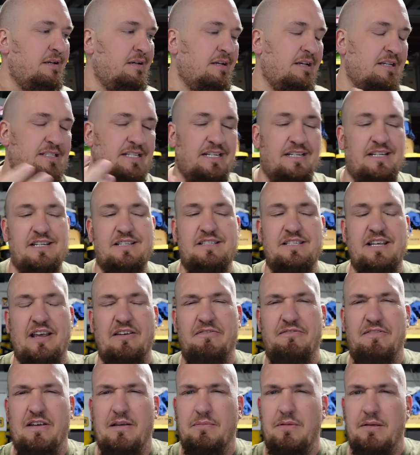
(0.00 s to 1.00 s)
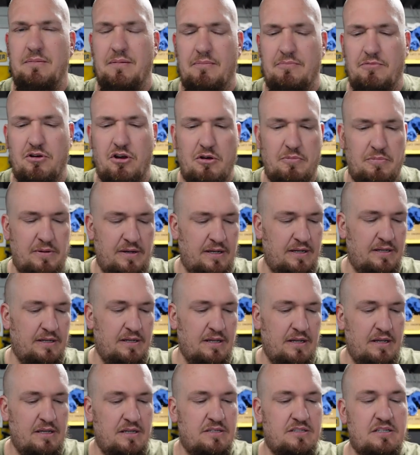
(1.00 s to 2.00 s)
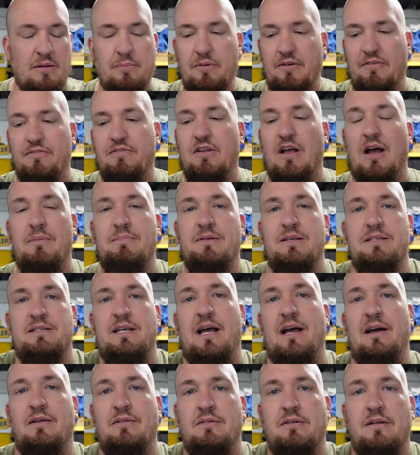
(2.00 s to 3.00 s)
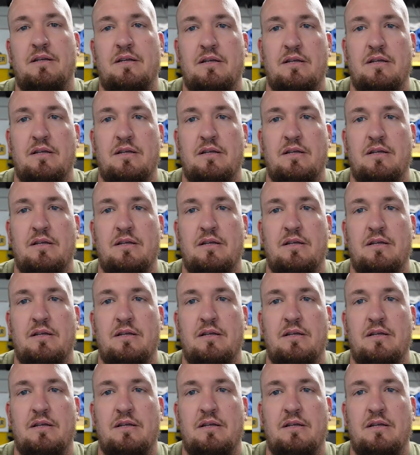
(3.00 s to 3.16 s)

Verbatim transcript: because he did say a family member opened it, somebody flopped this out.